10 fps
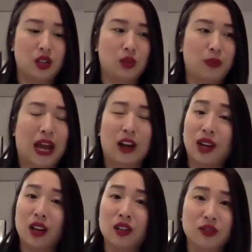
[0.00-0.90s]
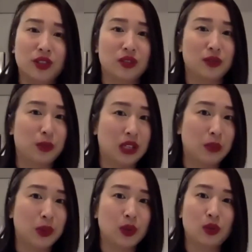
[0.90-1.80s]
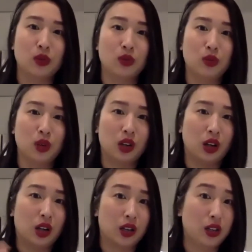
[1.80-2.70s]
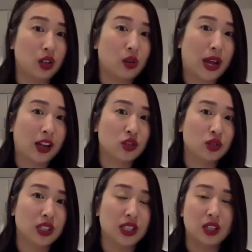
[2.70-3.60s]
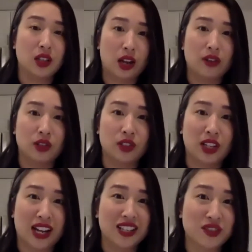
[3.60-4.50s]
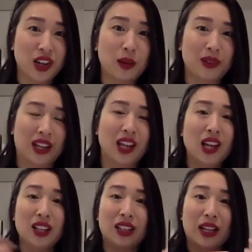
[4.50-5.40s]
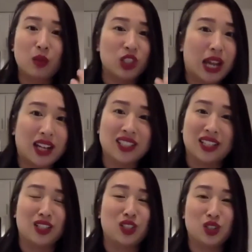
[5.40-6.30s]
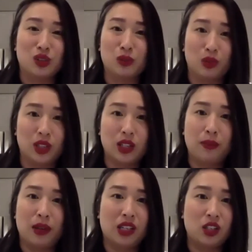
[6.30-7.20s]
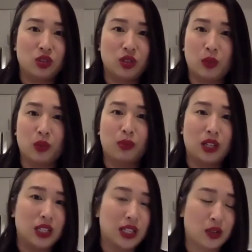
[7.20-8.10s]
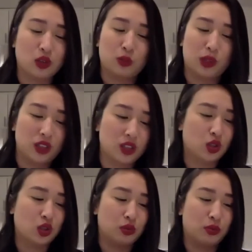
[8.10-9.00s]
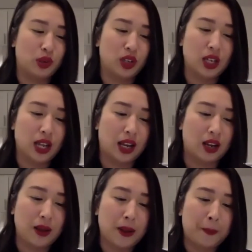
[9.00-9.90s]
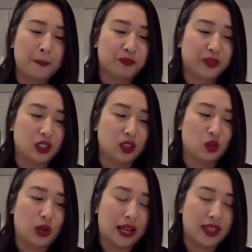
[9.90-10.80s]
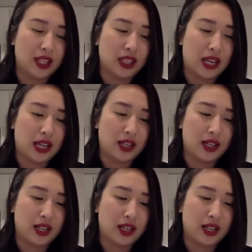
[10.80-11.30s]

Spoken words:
backgrounds for different people who actually need a lot of different kinds of help. Like language access is so important. Making sure that we're breaking down those barriers is so important. And I think that